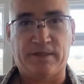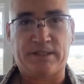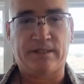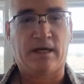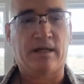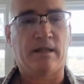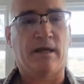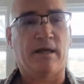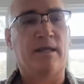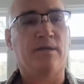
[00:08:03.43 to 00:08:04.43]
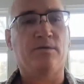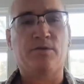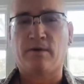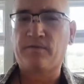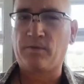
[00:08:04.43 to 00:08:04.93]
It's not like you
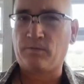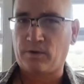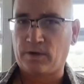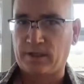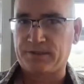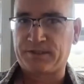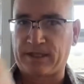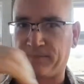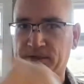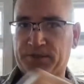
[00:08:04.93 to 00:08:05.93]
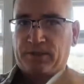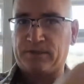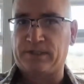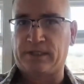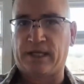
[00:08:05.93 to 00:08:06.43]
jump from one stepping
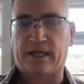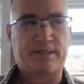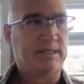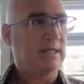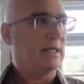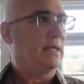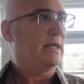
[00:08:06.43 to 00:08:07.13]
stone to the next